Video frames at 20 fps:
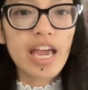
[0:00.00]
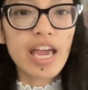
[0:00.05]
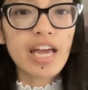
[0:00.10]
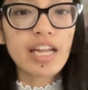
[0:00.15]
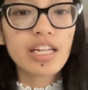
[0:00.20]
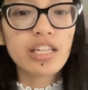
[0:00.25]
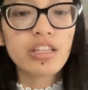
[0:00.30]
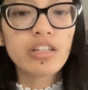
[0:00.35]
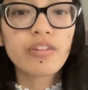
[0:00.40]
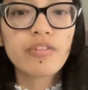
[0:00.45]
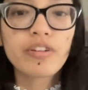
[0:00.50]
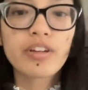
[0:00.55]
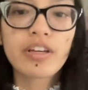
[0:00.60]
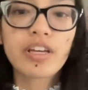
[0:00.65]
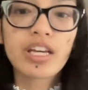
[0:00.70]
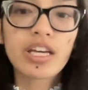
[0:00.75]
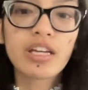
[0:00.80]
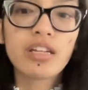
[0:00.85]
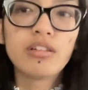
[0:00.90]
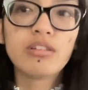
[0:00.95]
and hit the
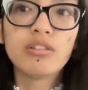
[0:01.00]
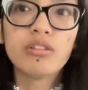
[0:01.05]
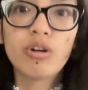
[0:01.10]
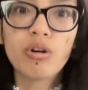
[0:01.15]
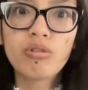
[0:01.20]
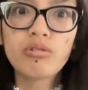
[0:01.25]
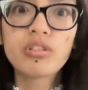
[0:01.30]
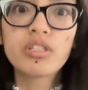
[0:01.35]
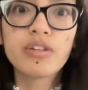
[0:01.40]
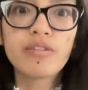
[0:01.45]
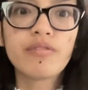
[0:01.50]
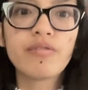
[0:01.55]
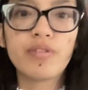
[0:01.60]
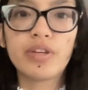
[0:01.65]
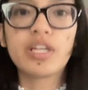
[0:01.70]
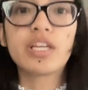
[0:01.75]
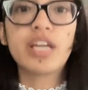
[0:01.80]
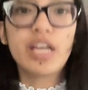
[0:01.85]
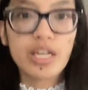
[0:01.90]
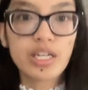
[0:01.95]

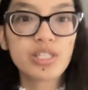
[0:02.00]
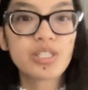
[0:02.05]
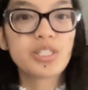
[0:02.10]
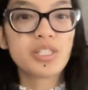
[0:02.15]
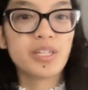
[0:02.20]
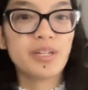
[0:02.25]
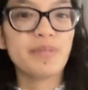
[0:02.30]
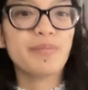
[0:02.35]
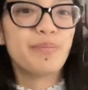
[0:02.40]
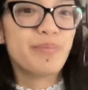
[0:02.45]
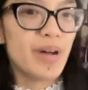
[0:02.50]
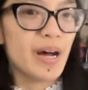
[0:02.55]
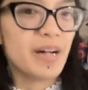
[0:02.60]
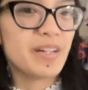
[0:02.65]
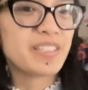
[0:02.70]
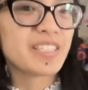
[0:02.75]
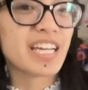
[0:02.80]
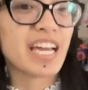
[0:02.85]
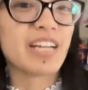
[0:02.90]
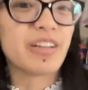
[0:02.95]
notification
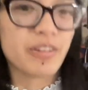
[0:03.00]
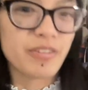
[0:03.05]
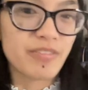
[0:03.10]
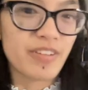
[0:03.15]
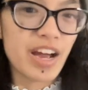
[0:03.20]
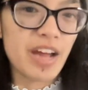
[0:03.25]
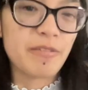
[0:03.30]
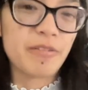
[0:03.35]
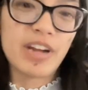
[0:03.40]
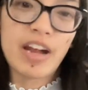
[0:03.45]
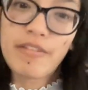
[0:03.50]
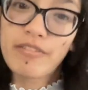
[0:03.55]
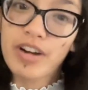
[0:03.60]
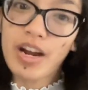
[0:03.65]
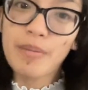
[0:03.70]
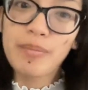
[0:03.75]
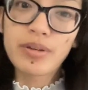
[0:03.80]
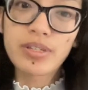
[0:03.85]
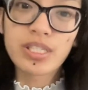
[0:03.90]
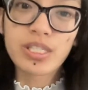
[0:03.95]
bell to get notified whenever
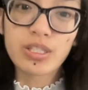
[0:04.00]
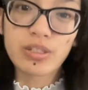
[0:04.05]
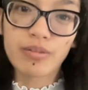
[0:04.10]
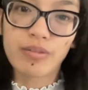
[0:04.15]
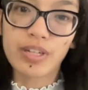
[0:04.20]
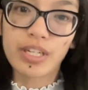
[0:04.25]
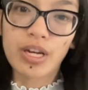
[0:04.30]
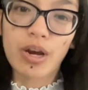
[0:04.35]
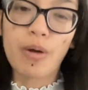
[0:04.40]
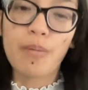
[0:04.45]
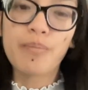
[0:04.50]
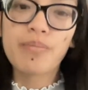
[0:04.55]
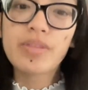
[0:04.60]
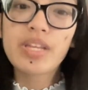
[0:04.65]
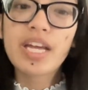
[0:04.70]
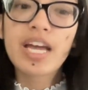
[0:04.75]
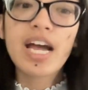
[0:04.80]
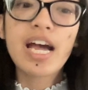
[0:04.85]
I post a new video.